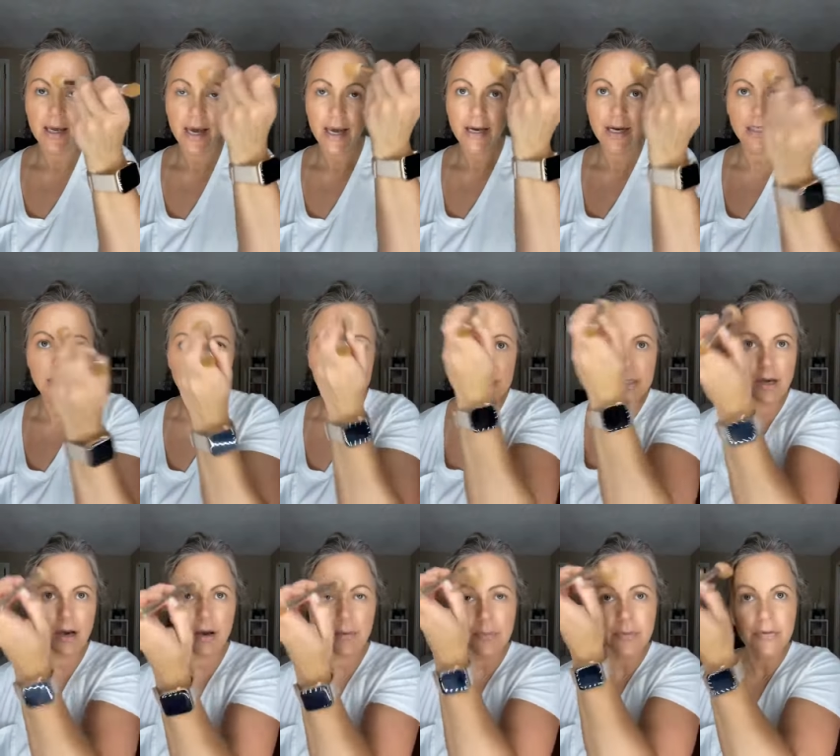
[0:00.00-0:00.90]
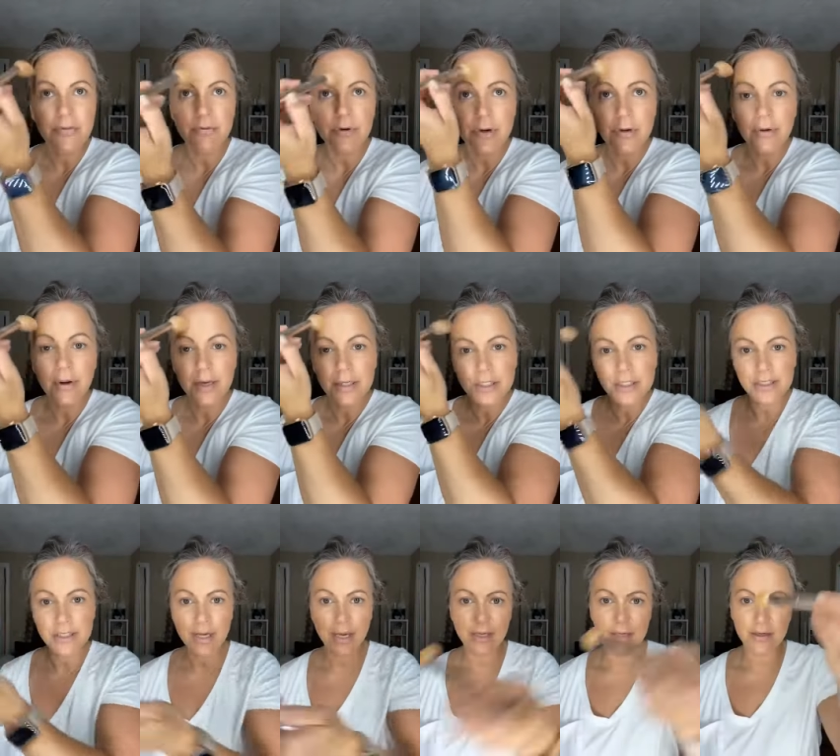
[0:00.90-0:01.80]
and I just come through and
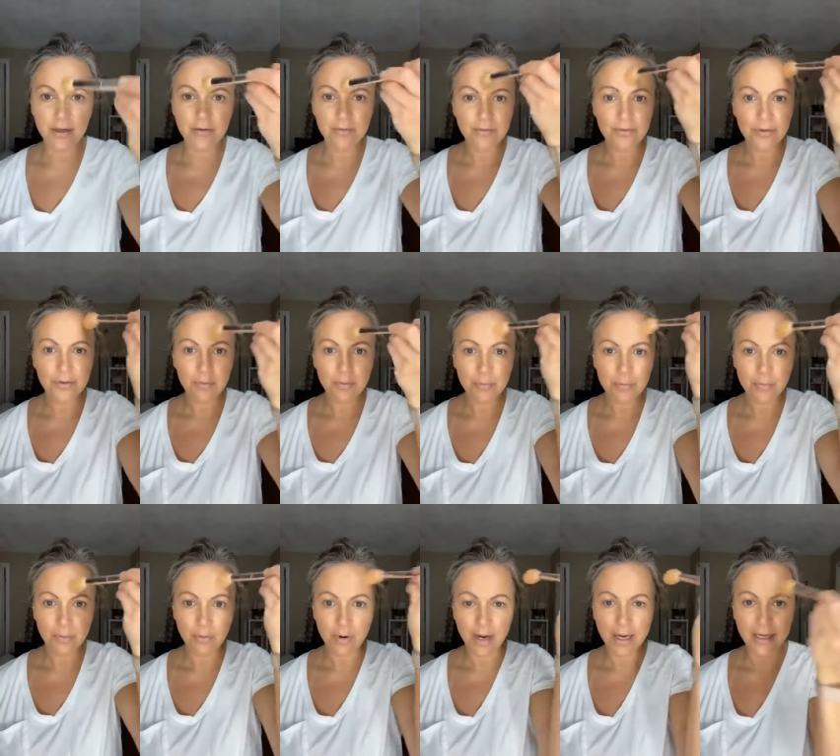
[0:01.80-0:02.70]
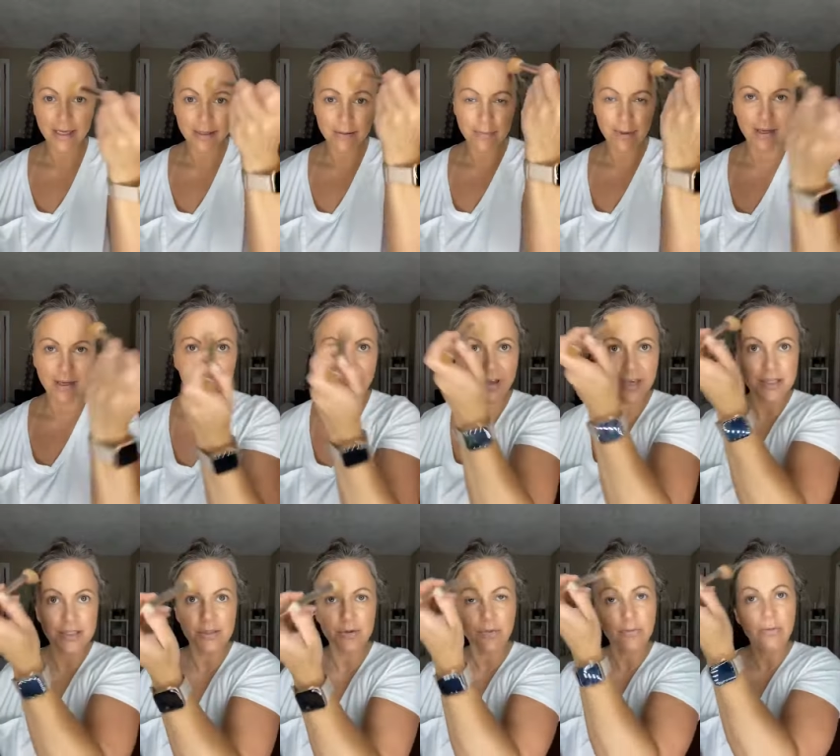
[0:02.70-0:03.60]
just kind of brighten my
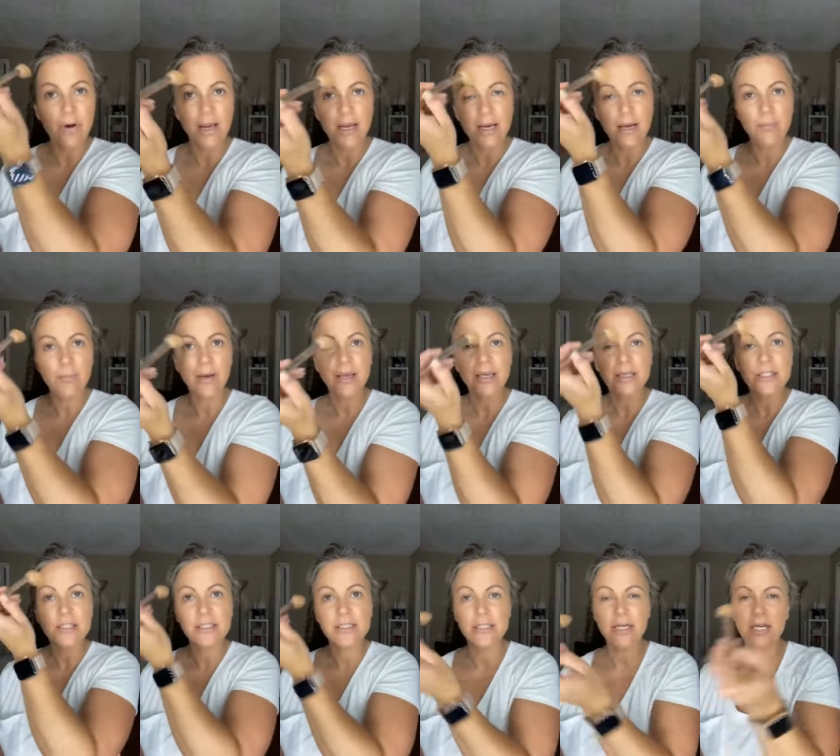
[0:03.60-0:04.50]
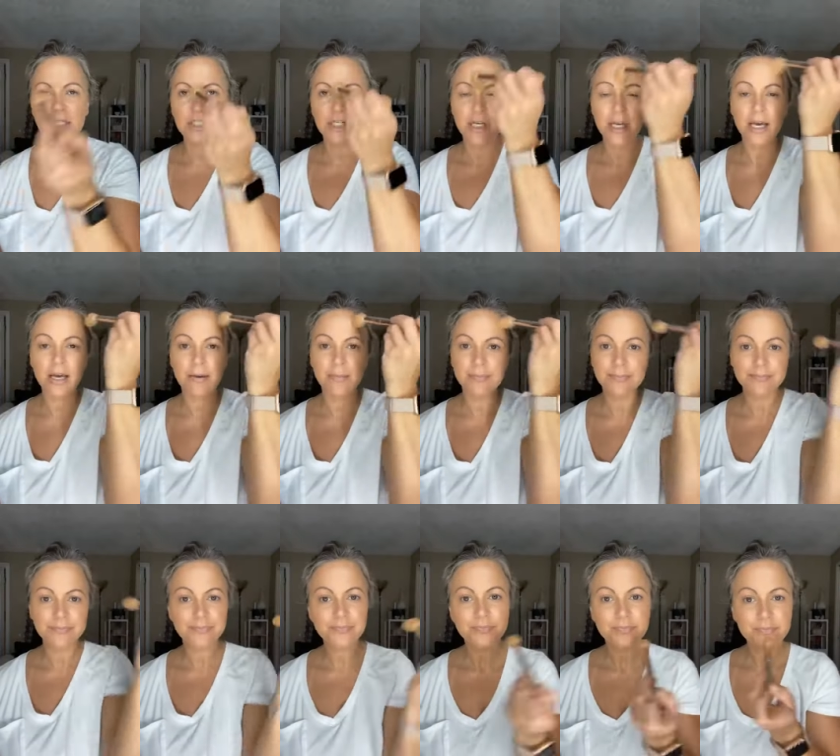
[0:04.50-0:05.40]
face right up. I can just touch it up
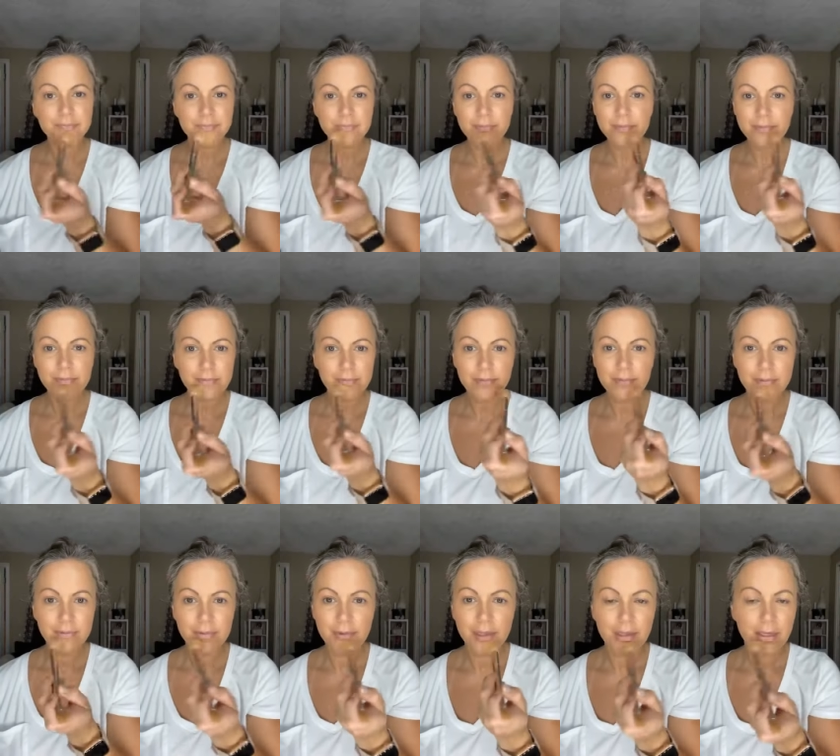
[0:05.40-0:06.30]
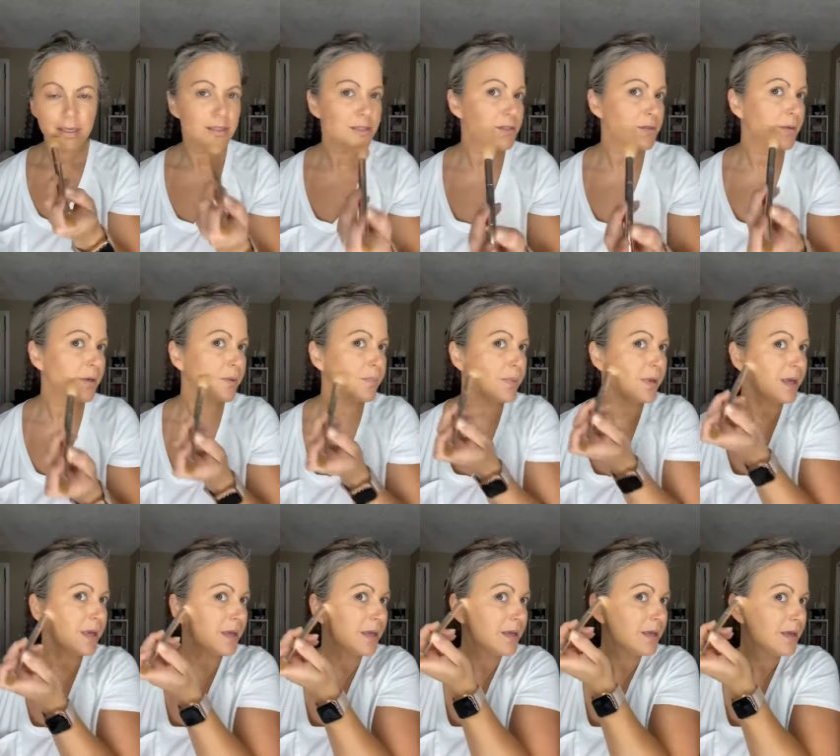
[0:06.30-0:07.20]
so it can
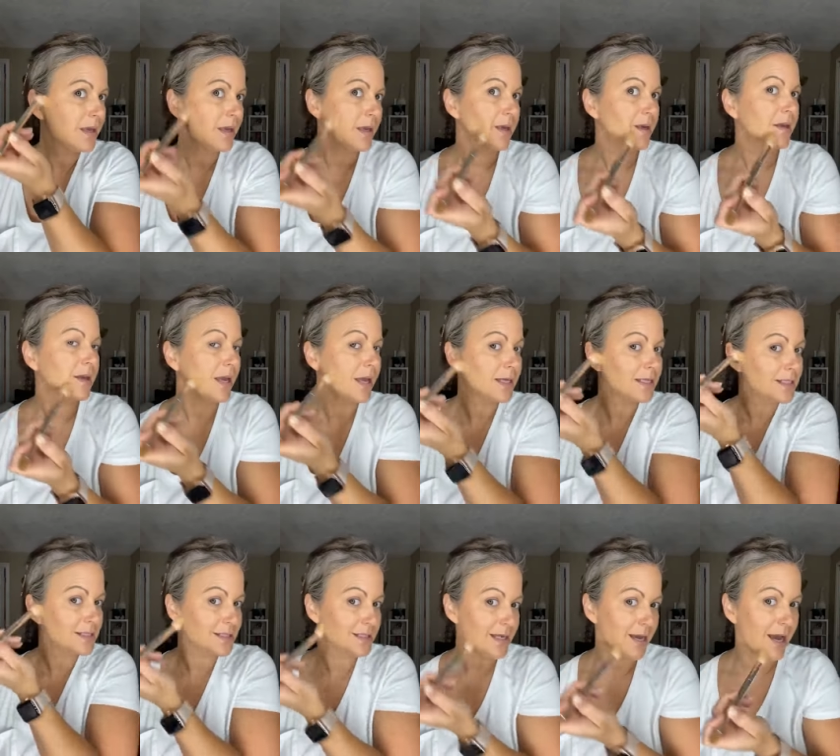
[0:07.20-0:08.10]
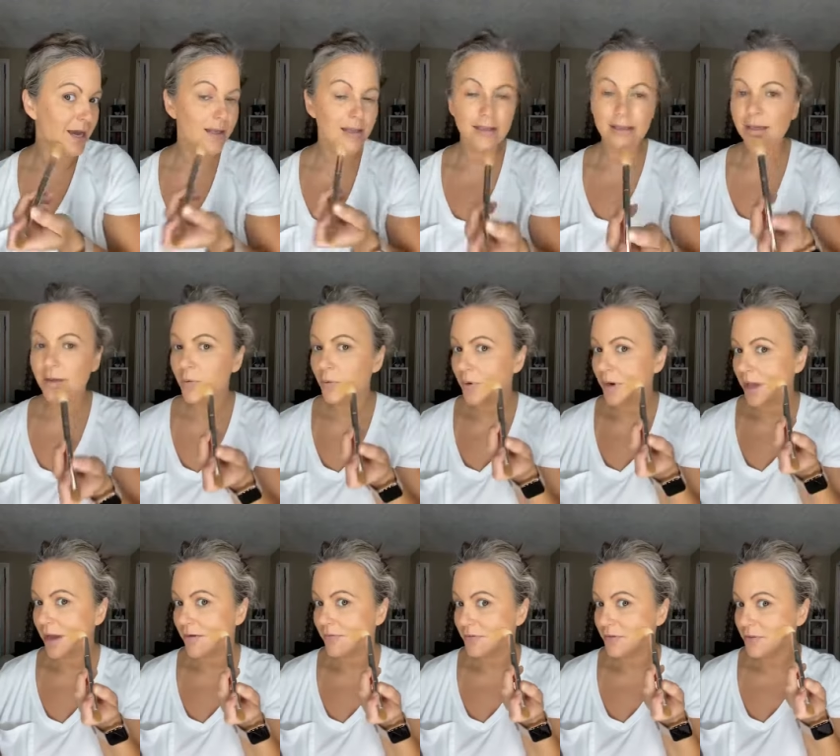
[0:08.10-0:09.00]
be exactly
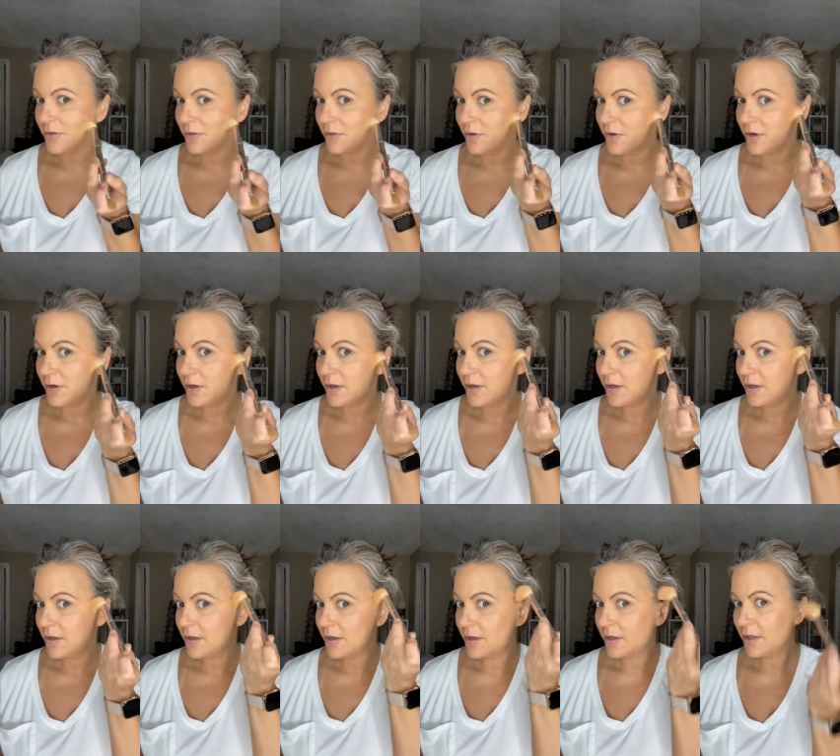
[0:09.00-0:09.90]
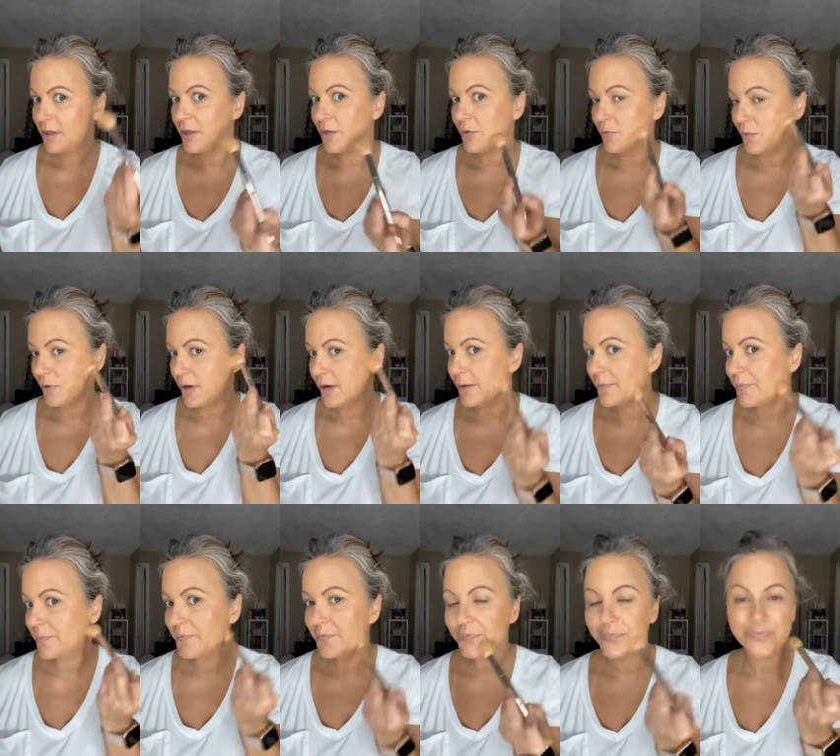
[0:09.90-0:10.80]
whatever the look you want.
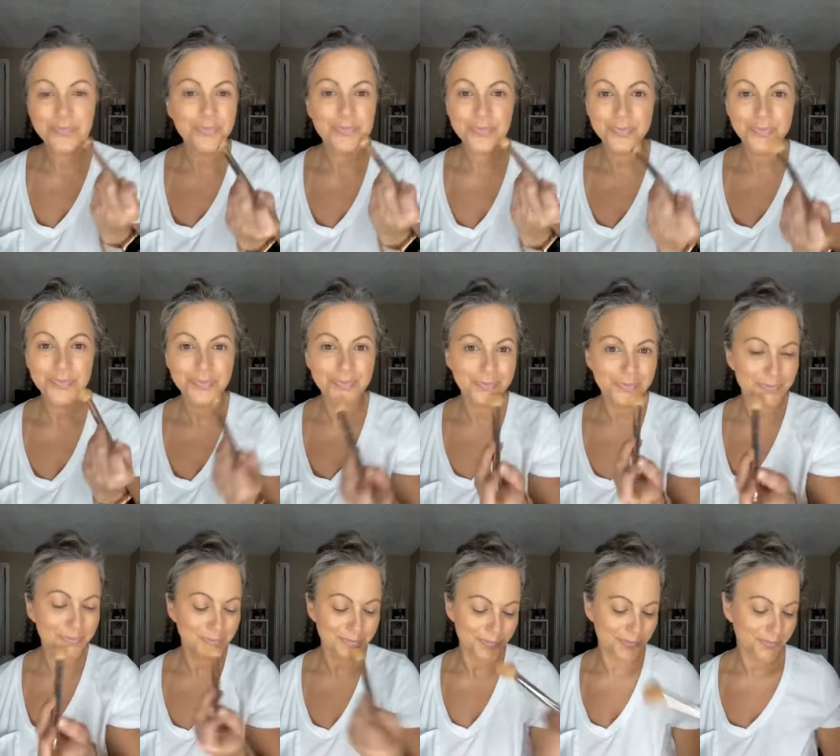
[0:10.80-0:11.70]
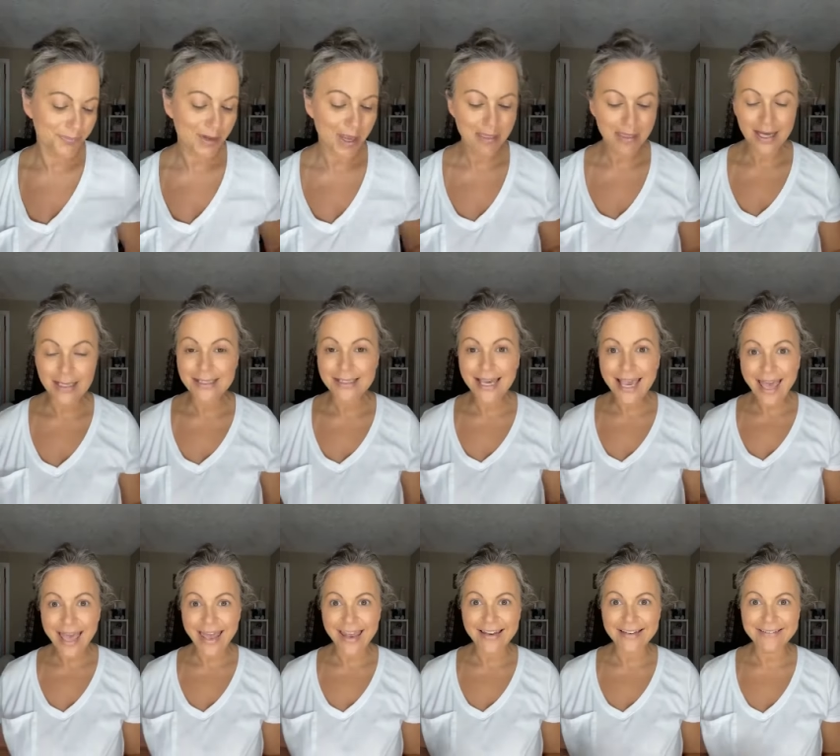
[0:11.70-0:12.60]
And that's
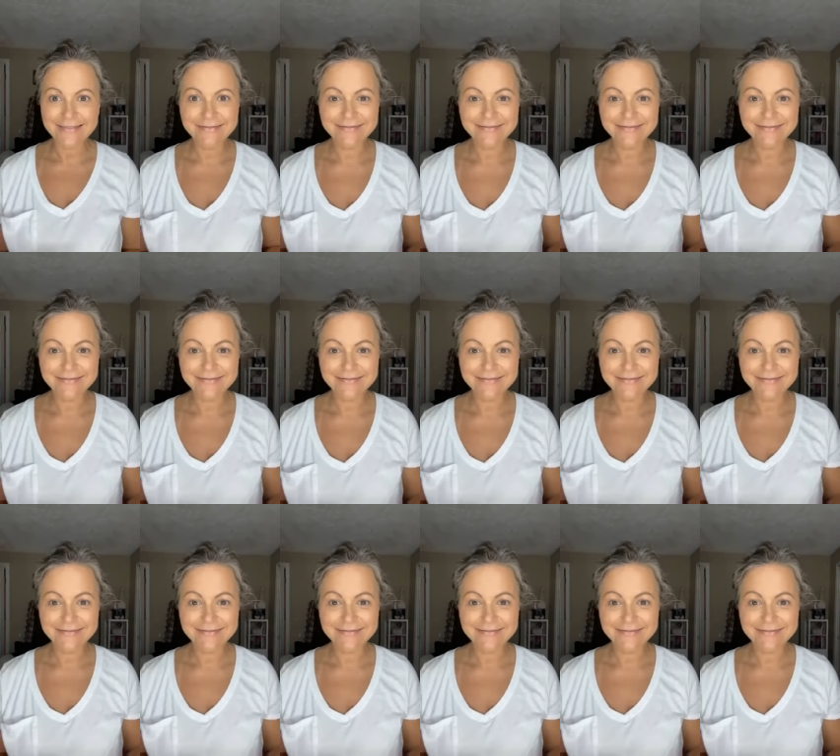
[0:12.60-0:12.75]
it.